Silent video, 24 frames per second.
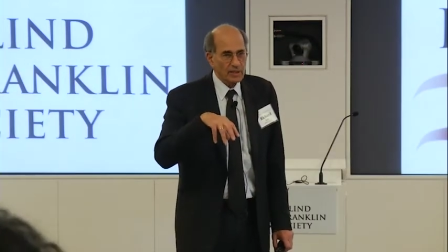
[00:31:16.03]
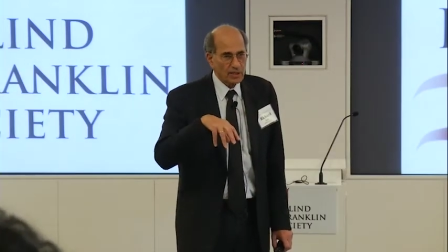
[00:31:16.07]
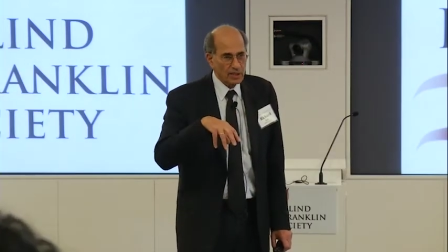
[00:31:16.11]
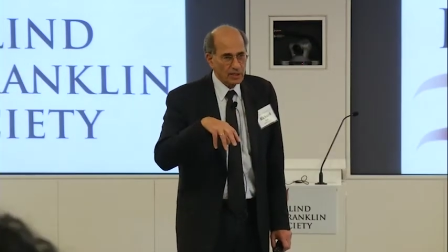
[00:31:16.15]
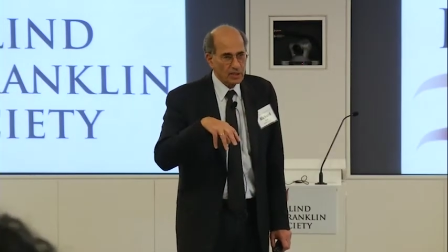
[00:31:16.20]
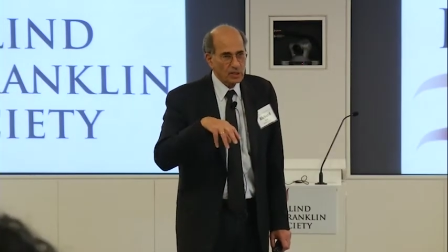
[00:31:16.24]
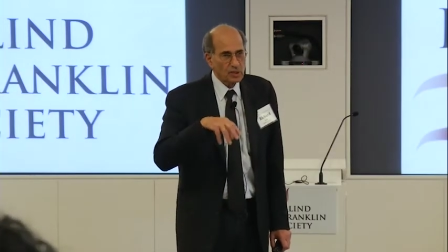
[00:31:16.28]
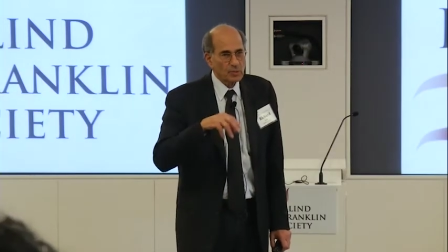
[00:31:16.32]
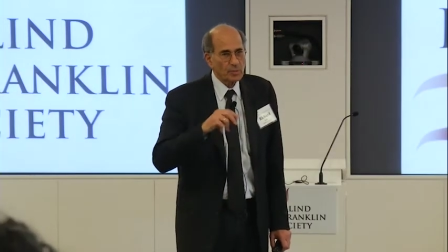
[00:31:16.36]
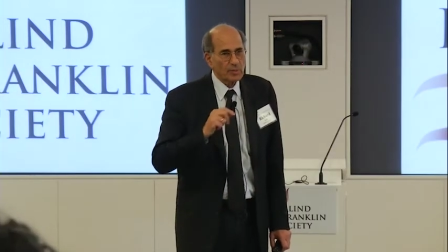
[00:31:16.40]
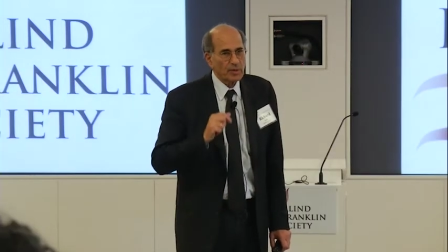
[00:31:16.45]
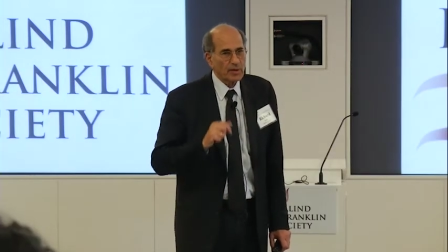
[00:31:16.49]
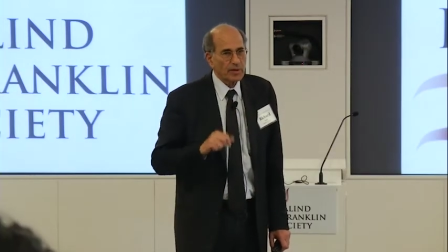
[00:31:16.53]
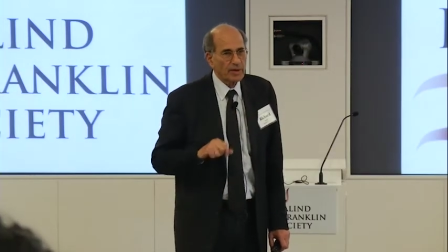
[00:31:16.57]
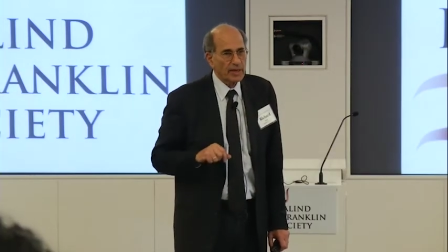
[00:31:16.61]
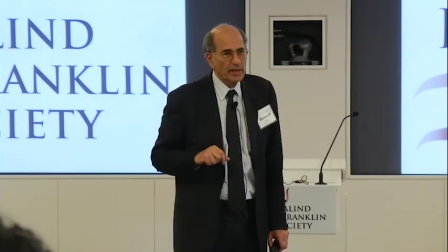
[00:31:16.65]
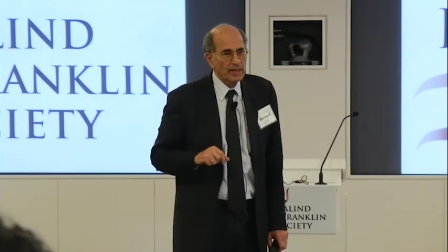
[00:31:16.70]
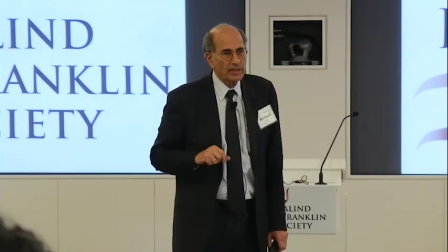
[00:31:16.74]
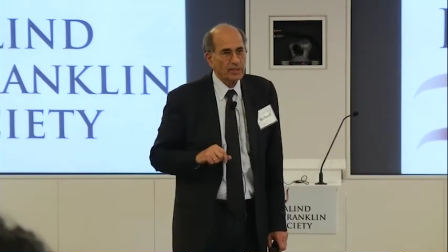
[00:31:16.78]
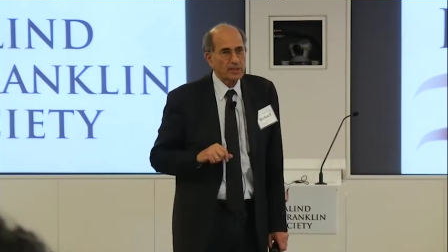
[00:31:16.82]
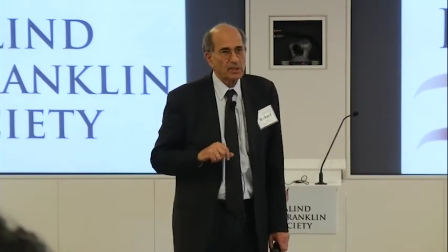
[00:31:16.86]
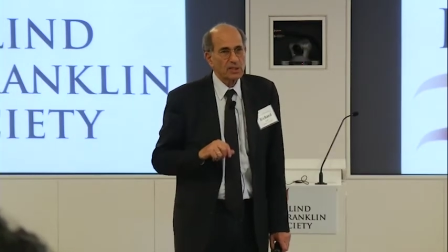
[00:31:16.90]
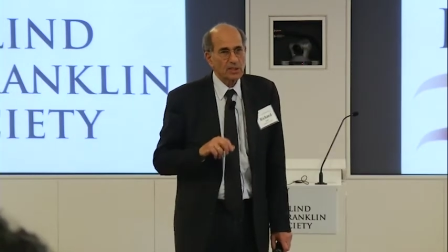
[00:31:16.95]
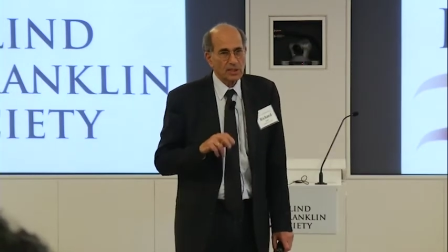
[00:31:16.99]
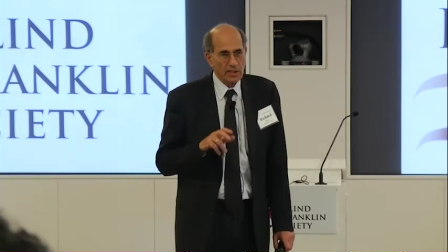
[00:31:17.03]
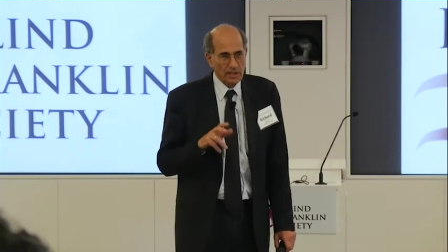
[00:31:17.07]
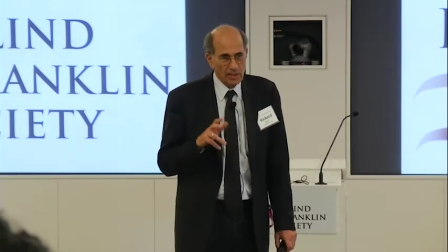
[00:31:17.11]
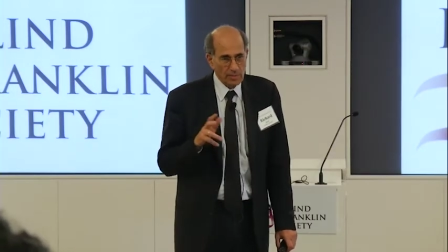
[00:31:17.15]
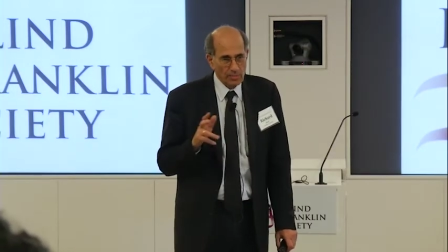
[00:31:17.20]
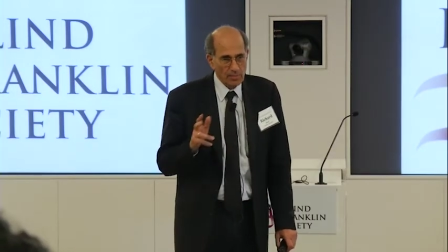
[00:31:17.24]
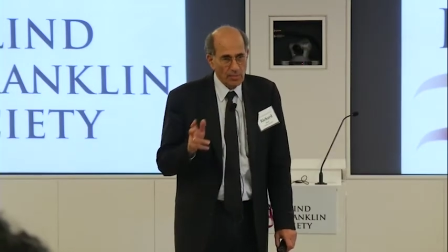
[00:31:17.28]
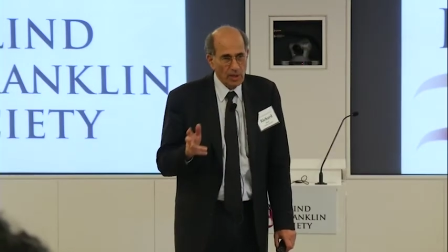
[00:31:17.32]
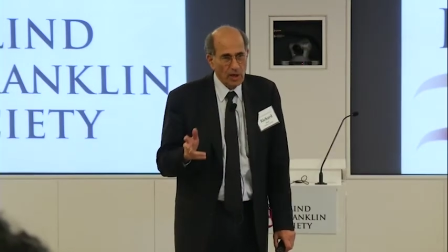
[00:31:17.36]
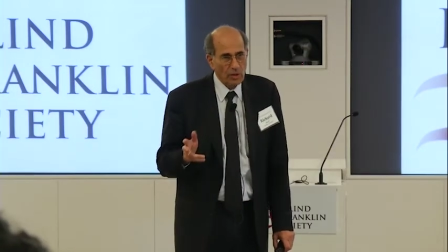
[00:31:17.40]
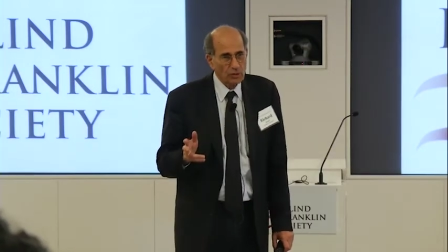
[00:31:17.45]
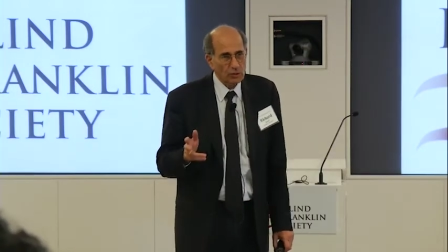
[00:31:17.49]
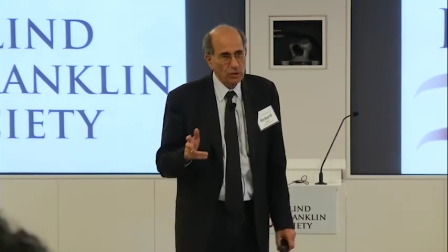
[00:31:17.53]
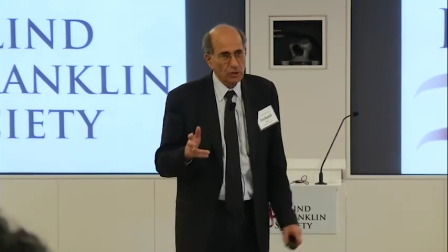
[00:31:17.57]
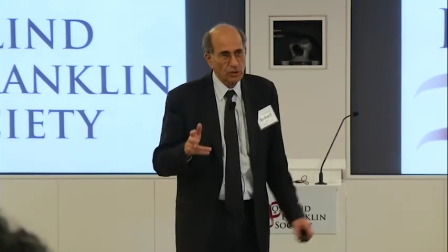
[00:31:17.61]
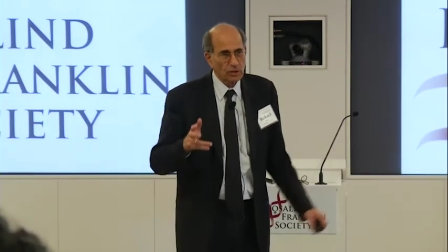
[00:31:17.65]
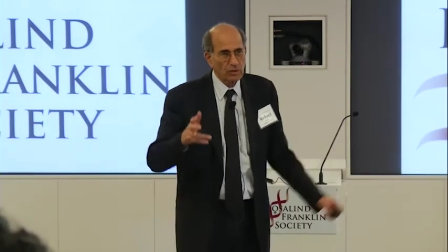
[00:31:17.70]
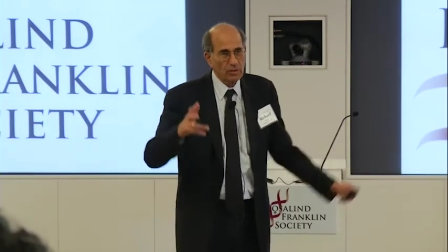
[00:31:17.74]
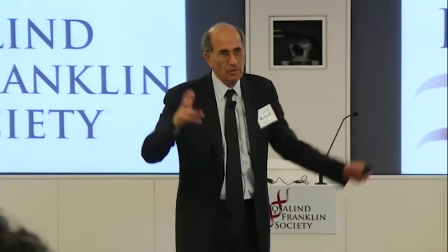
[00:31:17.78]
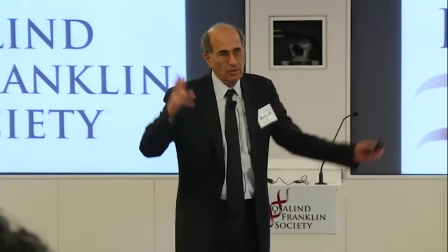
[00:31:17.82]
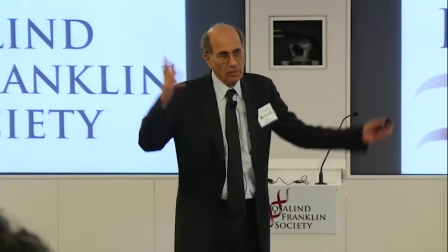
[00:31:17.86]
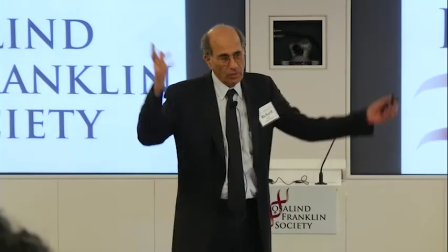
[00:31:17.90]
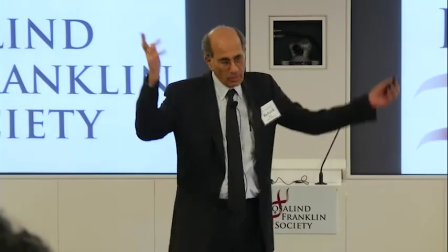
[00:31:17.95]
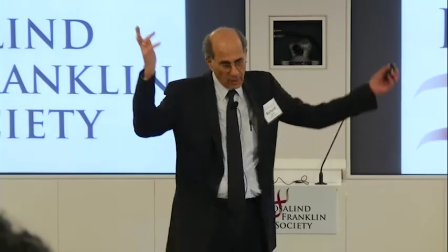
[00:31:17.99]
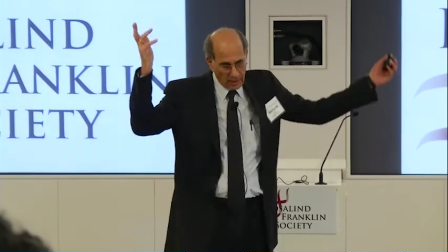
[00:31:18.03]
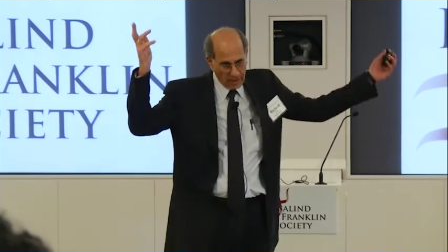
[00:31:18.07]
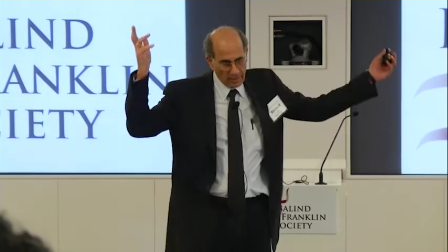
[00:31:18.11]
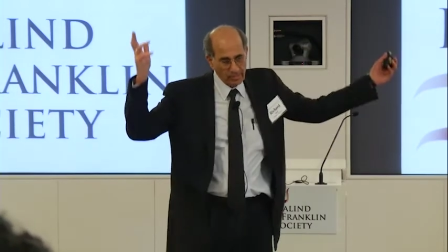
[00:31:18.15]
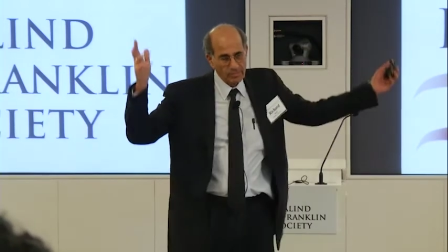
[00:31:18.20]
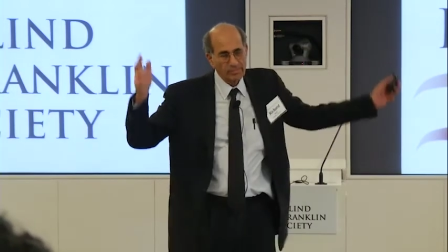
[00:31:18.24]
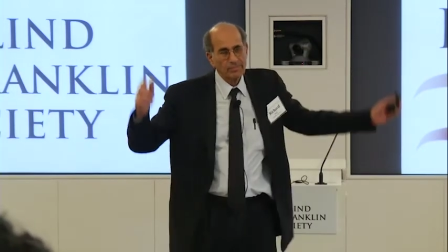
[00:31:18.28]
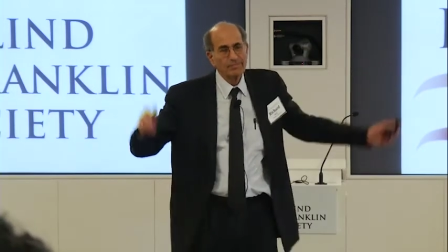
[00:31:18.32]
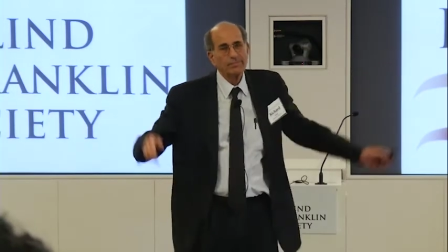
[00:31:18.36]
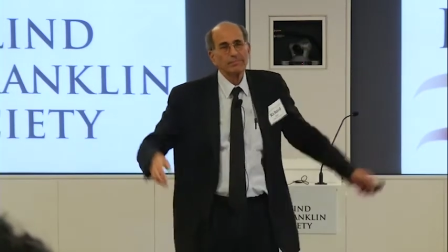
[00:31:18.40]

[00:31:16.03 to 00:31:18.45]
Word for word: experience, emotion, or will.